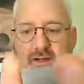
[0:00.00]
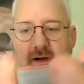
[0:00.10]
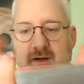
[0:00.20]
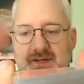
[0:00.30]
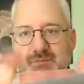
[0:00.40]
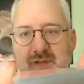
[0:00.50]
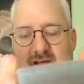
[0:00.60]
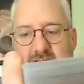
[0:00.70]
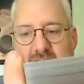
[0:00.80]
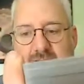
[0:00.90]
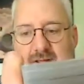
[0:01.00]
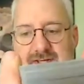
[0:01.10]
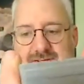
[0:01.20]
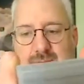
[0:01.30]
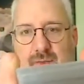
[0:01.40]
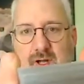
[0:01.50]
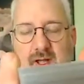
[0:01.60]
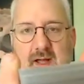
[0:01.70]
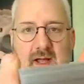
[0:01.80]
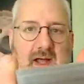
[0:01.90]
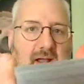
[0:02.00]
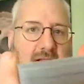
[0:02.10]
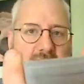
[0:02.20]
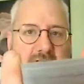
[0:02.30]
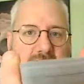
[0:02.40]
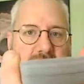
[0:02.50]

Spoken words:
card is buried in there somewhere, and